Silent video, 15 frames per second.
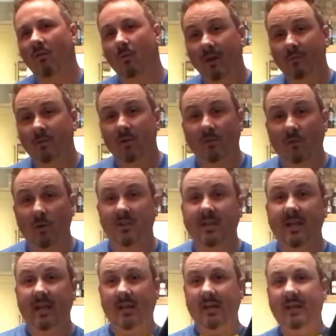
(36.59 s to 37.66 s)
Whenever you first
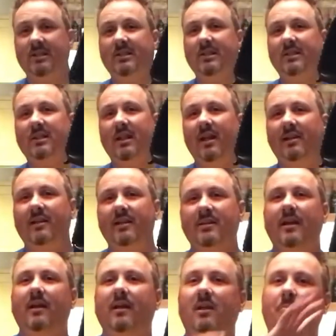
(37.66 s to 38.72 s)
get it, it sits like this
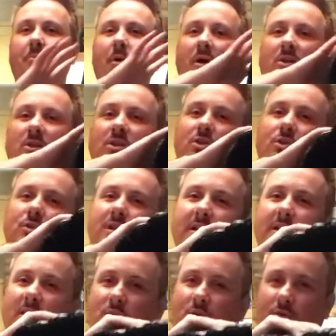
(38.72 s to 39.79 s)
out of the box and you need
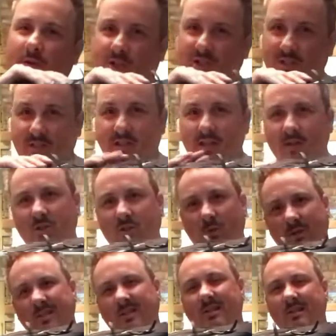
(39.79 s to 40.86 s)
to crush it down so
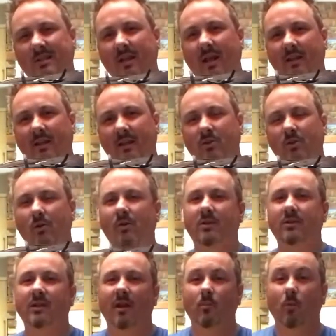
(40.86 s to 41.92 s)
it sits like this all the
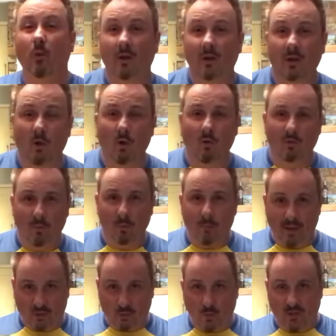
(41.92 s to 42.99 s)
time. We're going to go over the
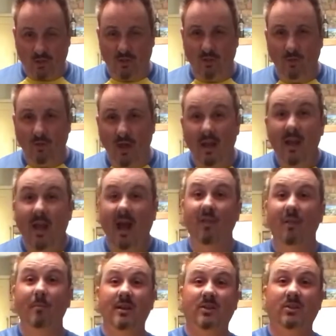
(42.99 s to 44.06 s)
best ways to do that and the
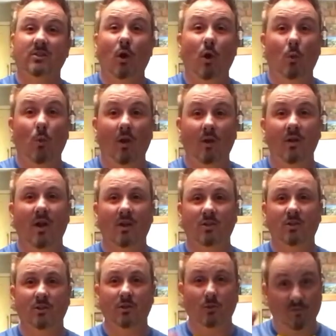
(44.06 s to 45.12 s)
myths on what not
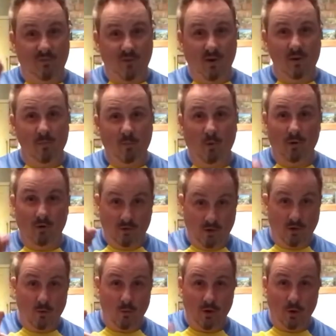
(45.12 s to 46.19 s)
to do. Very important. You're
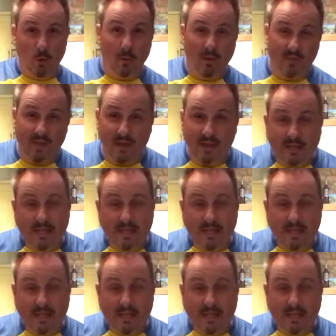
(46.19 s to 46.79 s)
going to want to know about that.